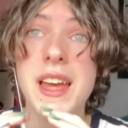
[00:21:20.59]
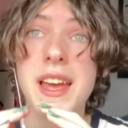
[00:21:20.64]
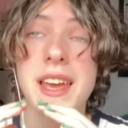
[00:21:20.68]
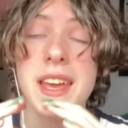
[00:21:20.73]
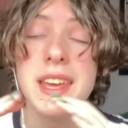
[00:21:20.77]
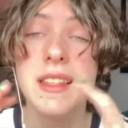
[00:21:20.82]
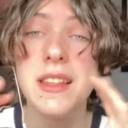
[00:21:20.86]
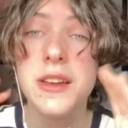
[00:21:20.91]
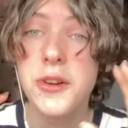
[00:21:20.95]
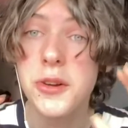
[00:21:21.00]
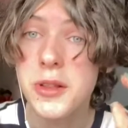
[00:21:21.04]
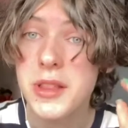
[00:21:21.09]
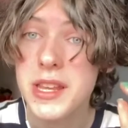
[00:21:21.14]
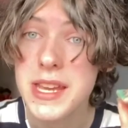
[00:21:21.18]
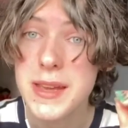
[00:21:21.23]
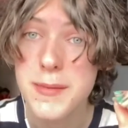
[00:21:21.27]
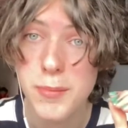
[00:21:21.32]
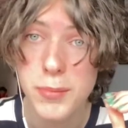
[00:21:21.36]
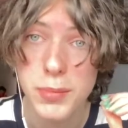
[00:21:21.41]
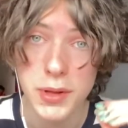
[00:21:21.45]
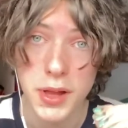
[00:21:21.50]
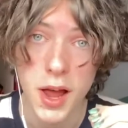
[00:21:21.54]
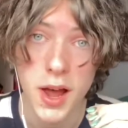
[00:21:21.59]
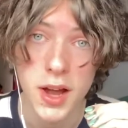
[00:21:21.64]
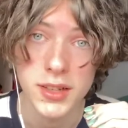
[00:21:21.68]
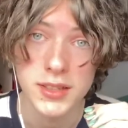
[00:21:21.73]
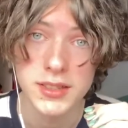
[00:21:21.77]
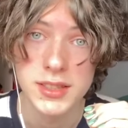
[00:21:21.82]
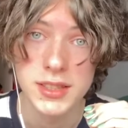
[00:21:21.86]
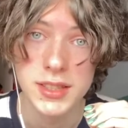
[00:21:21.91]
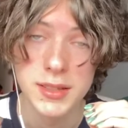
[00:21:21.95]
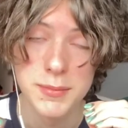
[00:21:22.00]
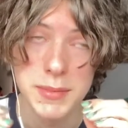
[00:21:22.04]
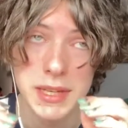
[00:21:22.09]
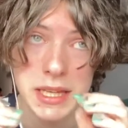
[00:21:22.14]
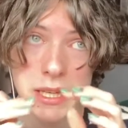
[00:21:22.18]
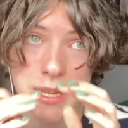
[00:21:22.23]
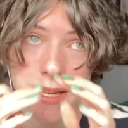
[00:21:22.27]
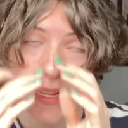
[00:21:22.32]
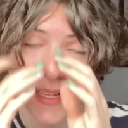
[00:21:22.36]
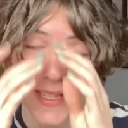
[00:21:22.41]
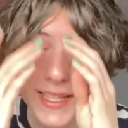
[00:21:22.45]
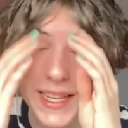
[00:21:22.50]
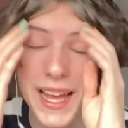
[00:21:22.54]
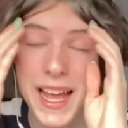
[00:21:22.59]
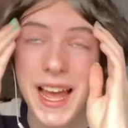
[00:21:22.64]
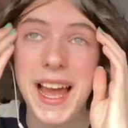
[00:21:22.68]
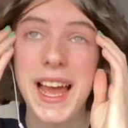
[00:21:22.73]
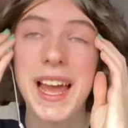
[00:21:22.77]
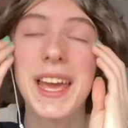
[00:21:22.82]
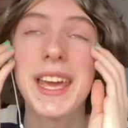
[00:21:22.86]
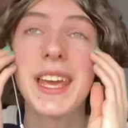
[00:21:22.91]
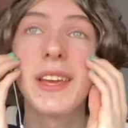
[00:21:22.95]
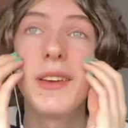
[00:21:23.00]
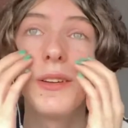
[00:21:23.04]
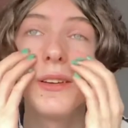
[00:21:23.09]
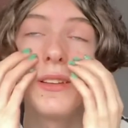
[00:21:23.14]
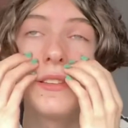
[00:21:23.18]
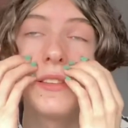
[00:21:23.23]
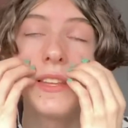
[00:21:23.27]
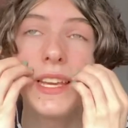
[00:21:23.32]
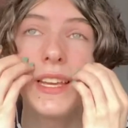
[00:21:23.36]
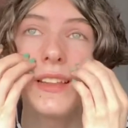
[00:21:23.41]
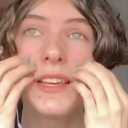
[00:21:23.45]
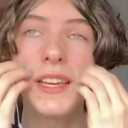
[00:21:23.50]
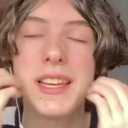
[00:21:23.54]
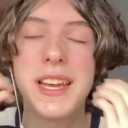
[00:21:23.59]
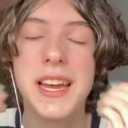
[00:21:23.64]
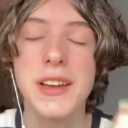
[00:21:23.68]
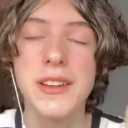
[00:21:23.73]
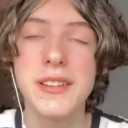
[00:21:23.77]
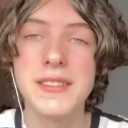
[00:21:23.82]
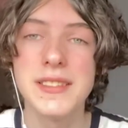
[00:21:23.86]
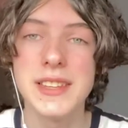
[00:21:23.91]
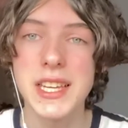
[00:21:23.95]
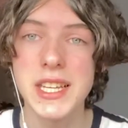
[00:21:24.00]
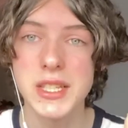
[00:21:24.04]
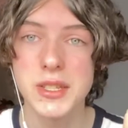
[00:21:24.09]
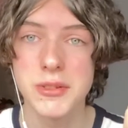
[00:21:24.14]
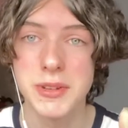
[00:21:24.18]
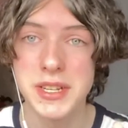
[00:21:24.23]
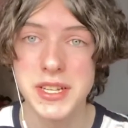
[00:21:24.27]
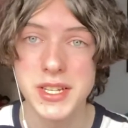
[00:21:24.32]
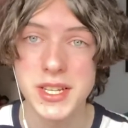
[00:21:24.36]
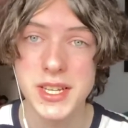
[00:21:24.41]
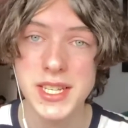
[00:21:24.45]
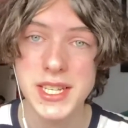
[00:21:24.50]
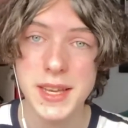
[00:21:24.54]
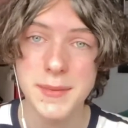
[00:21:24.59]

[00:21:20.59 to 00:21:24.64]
It literally blocked because I couldn't take screenshots,